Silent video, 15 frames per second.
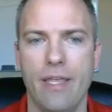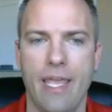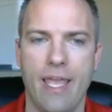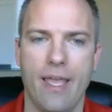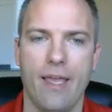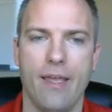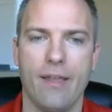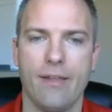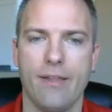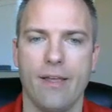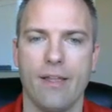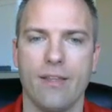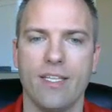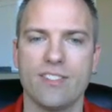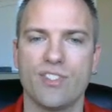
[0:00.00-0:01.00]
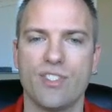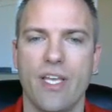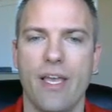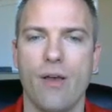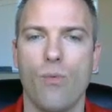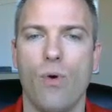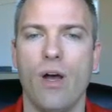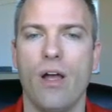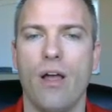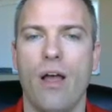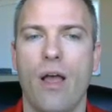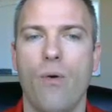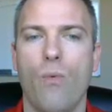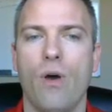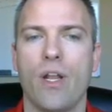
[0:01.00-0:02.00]
And let's say I
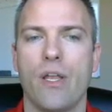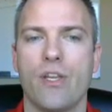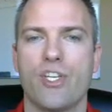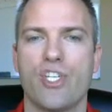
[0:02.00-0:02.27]
want to